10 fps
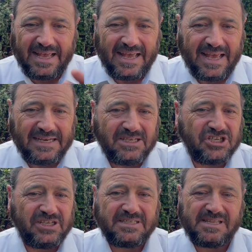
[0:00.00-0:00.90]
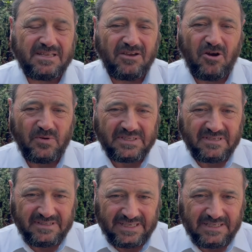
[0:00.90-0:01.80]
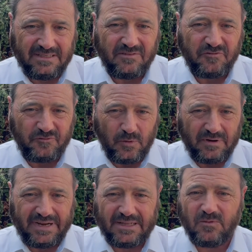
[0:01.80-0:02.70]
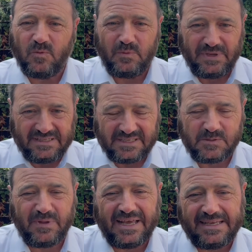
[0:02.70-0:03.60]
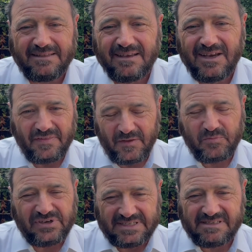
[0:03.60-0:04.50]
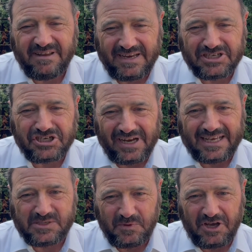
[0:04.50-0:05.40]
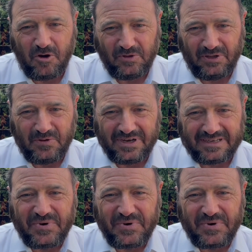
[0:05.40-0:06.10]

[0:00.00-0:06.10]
any sheets that you're going to need for it will be displayed on the presentation as we go along.